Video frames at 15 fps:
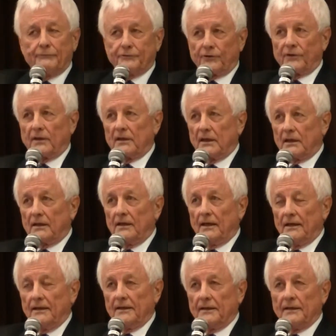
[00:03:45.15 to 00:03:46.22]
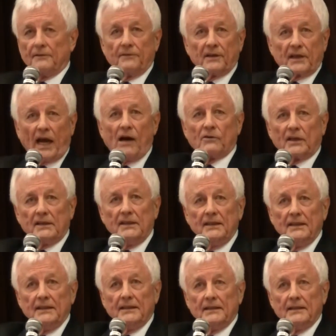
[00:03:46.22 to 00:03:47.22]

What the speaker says: for the county